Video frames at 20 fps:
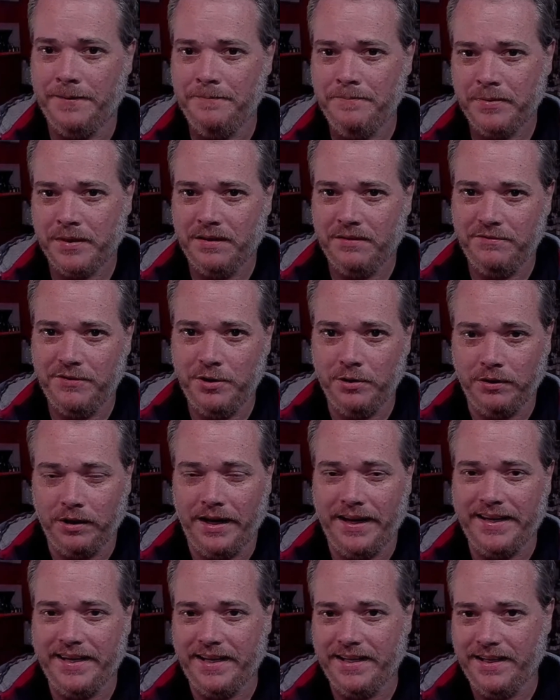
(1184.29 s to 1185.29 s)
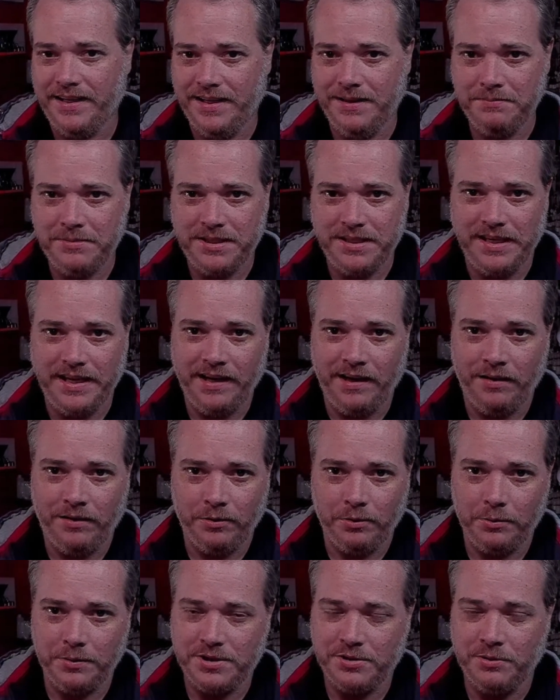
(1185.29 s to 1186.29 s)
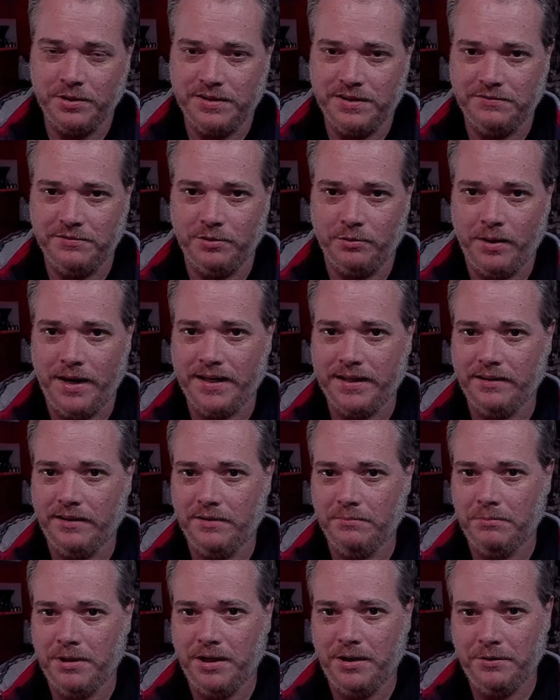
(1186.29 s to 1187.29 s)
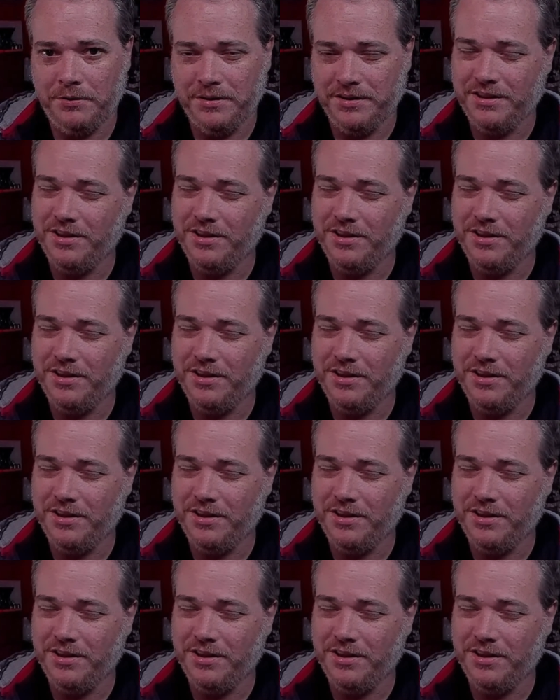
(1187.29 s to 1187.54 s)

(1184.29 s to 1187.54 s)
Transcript: If you like it in MTL or restrictive direct lung mode,